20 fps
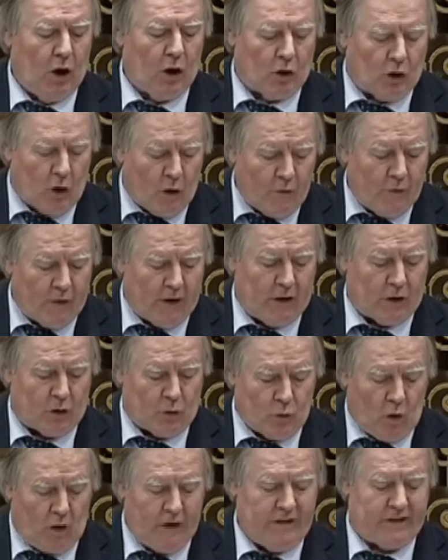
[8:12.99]
governing the
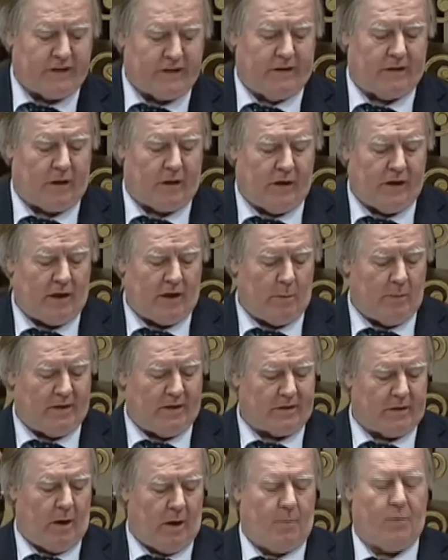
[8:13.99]
rights,
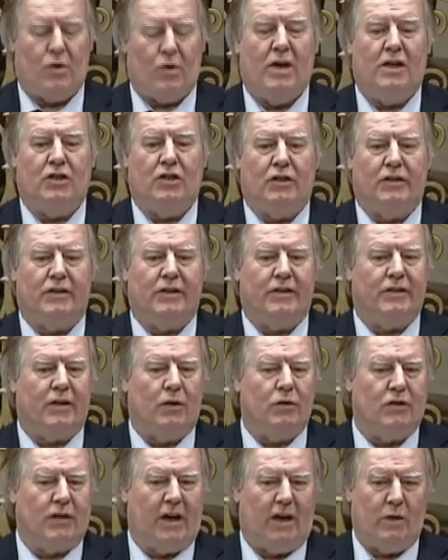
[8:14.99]
entitlements and operations
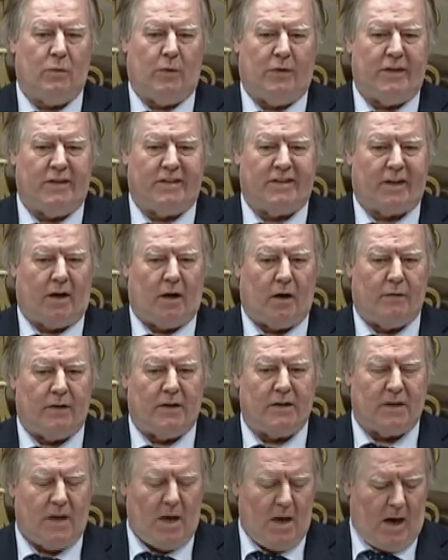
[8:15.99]
associated with this
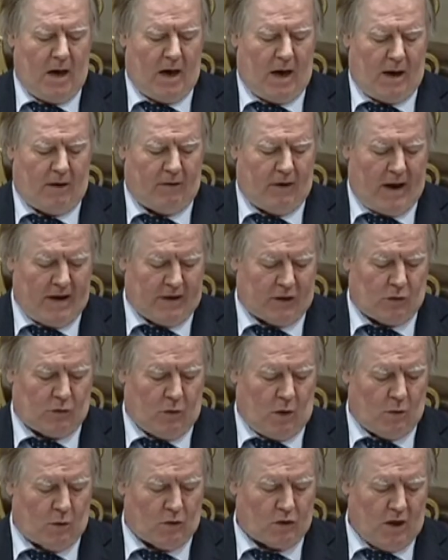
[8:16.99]
service." End
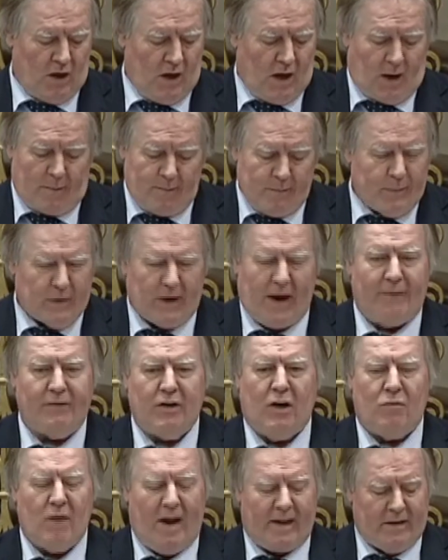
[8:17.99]
quote. But have
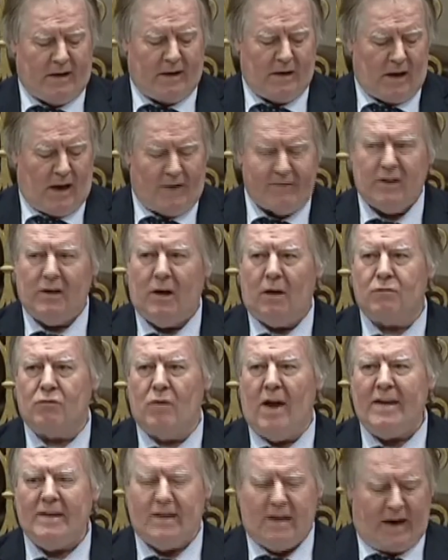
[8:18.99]
you not
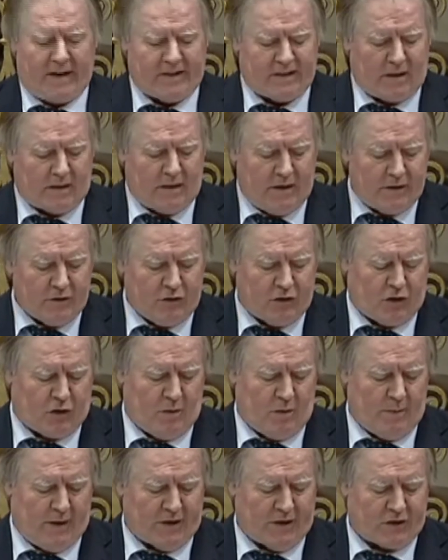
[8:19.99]
read the excellent literature,
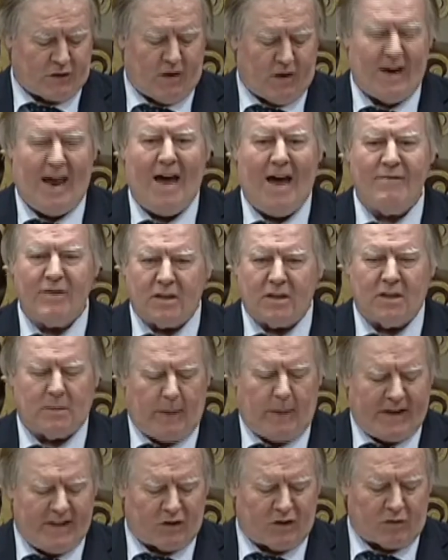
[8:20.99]
Minister,
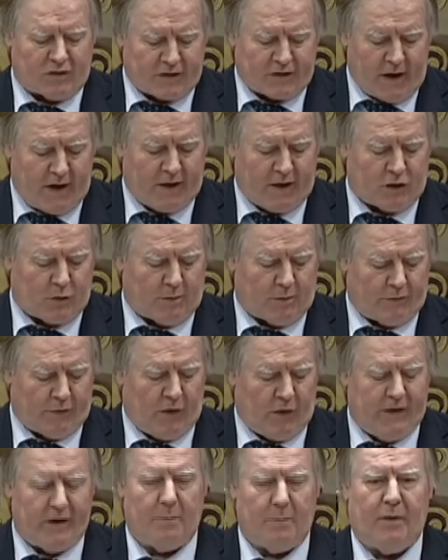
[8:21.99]
evidence-based research
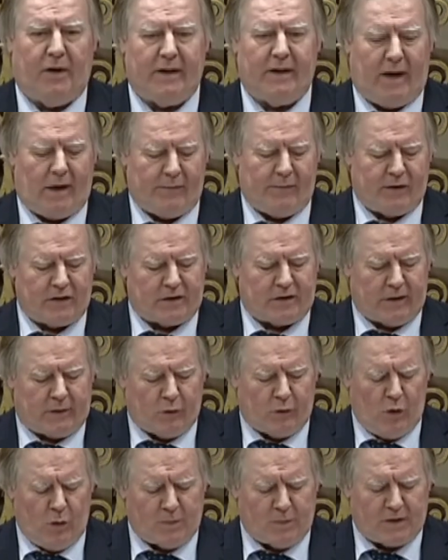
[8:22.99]
provided by the advocacy
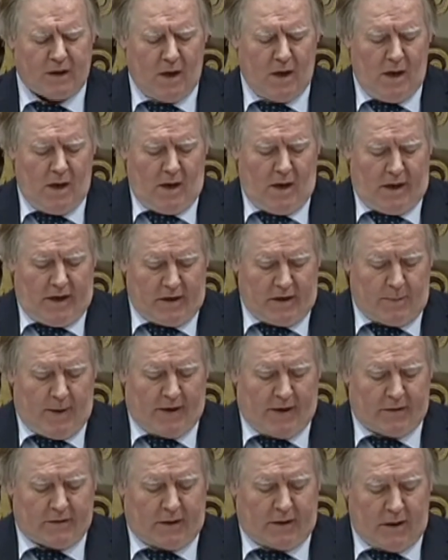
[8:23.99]
groups? The
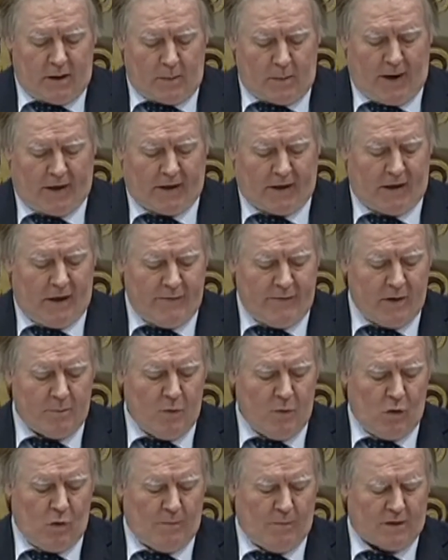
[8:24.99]
Independent Living
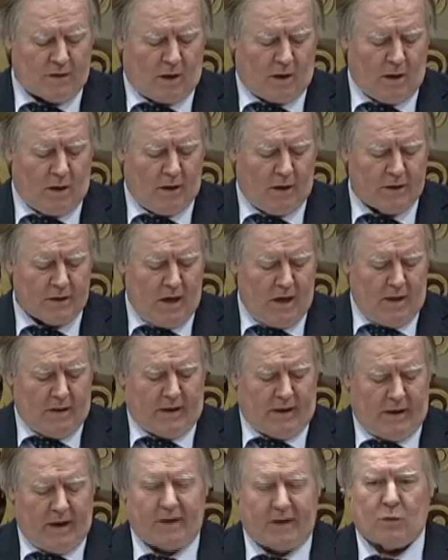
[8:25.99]
Movement Ireland
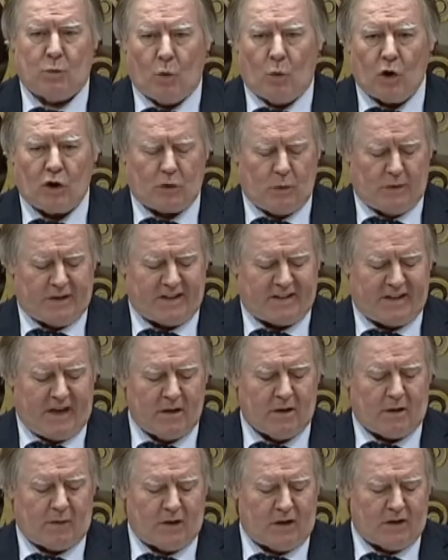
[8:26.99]
has worked with the
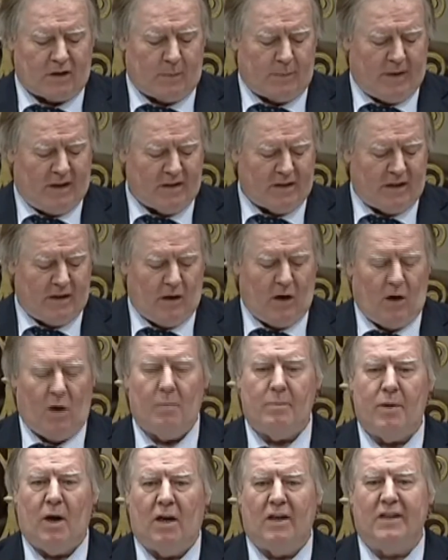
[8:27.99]
Centre for Disability Law
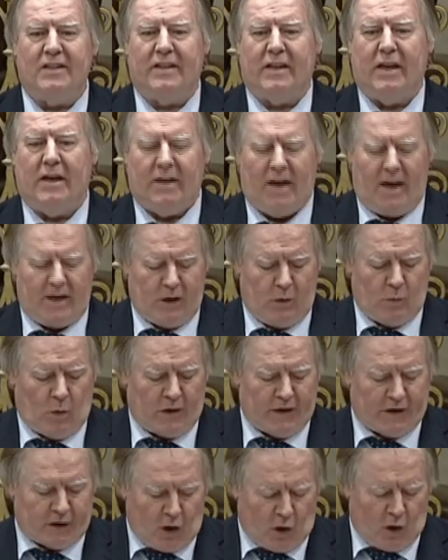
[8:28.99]
and Policy in
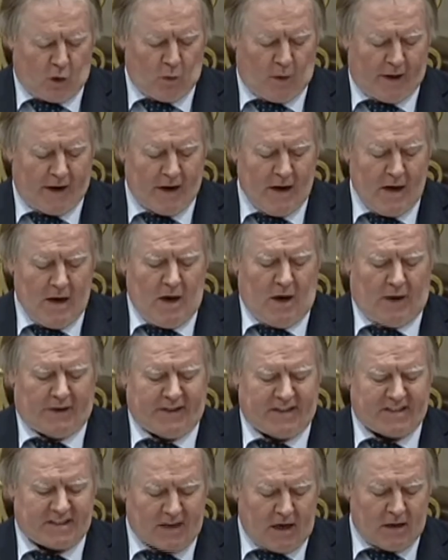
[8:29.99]
NUI Galway on
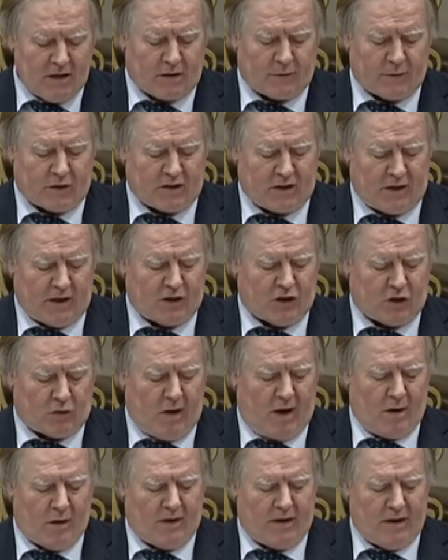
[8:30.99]
extensive research
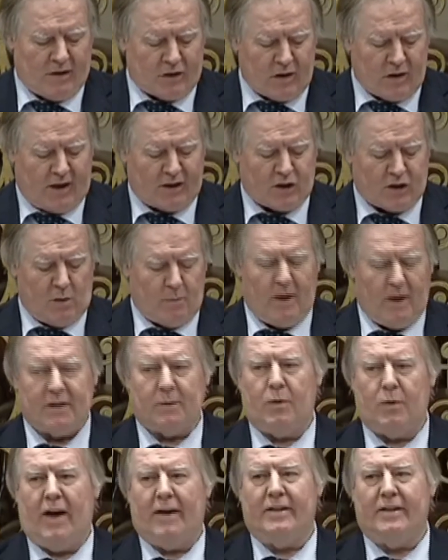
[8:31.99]
around international best
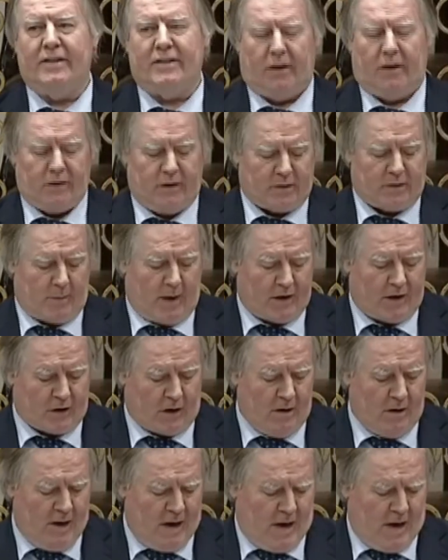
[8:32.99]
practice on this matter.